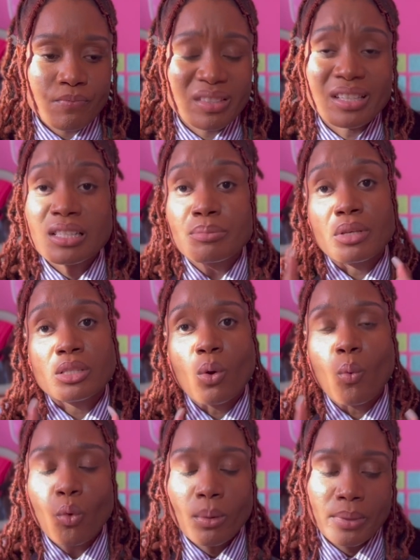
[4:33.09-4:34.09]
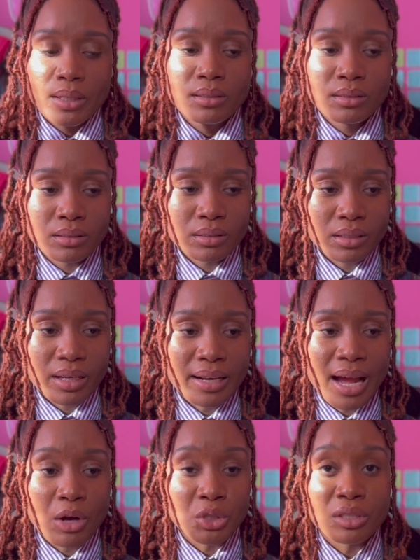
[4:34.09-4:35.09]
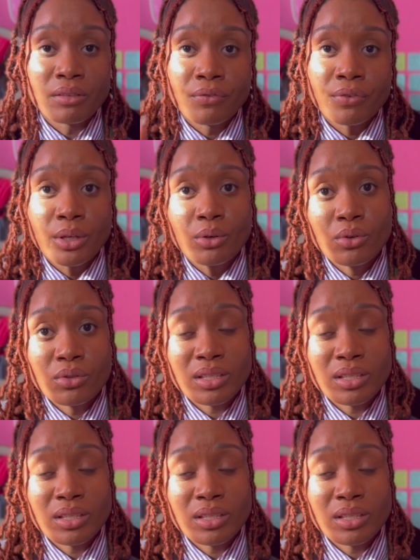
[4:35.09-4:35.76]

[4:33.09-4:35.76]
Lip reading: dismiss a woman and how she feels,